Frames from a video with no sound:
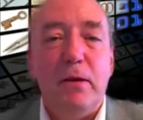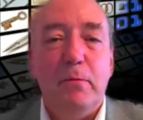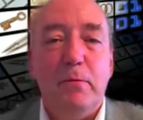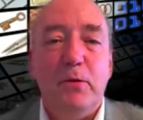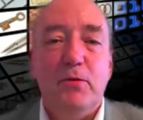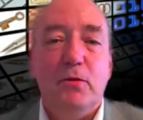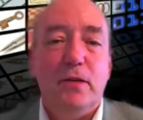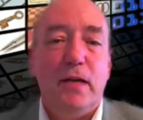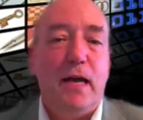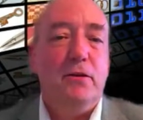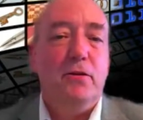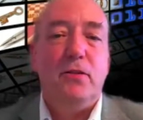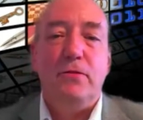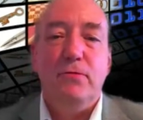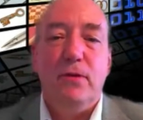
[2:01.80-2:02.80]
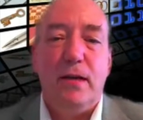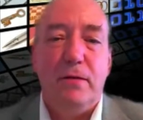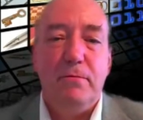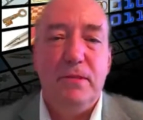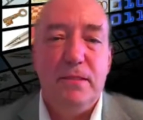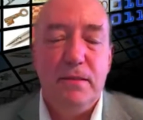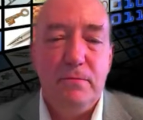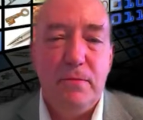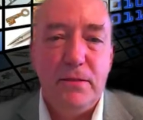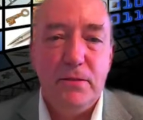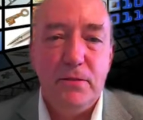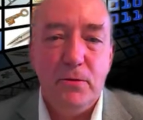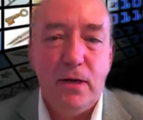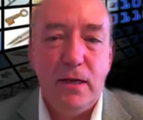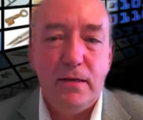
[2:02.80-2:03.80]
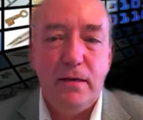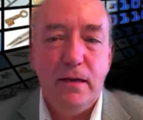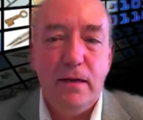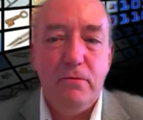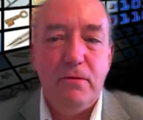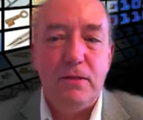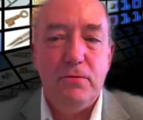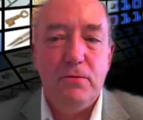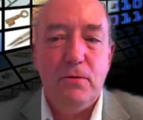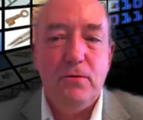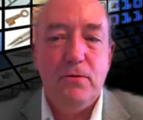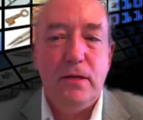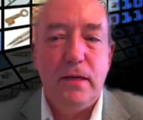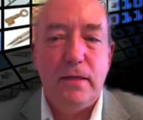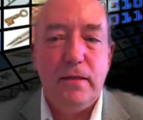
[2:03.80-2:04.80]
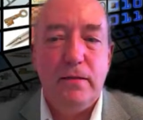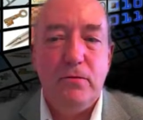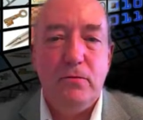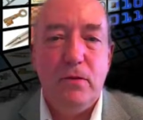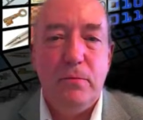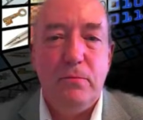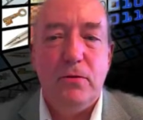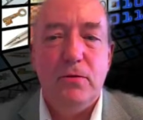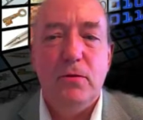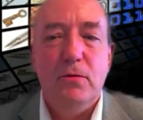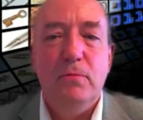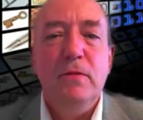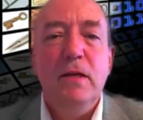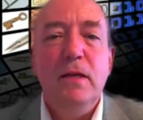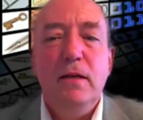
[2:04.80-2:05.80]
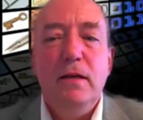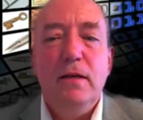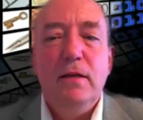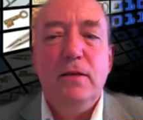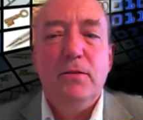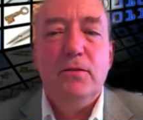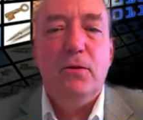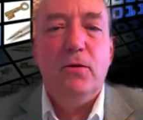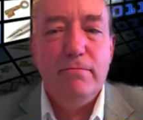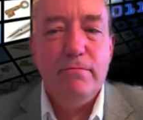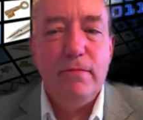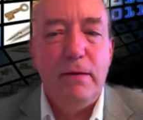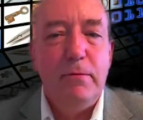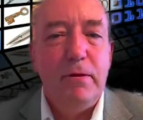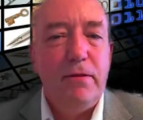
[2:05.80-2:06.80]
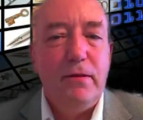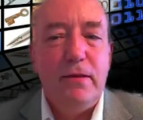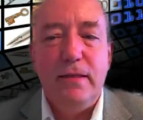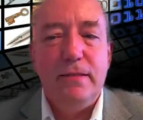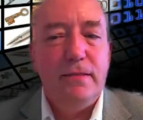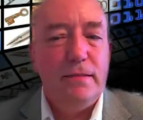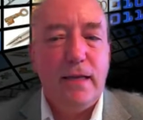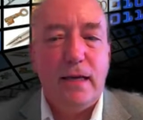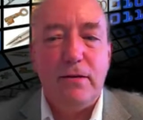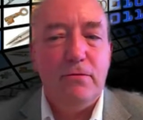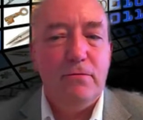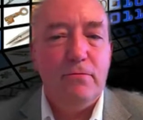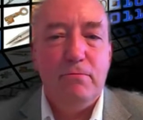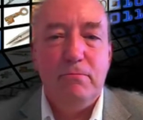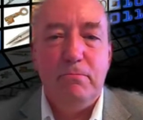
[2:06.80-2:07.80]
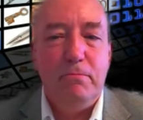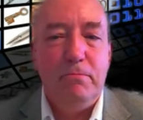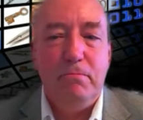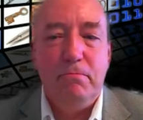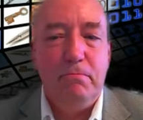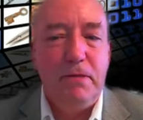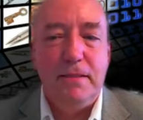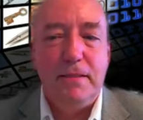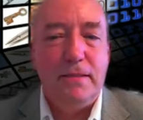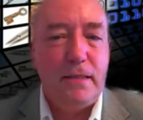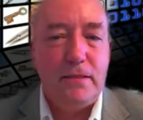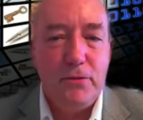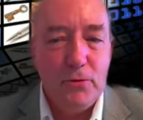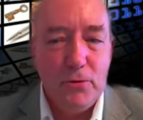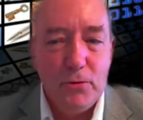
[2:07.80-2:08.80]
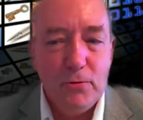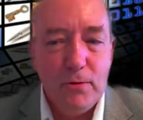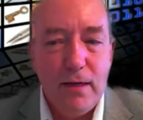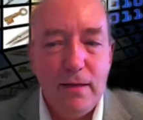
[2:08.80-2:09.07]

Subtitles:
much, Jorge. I know that you are a busy man, so I really want to go directly to the point. So everything is kind of business as usual?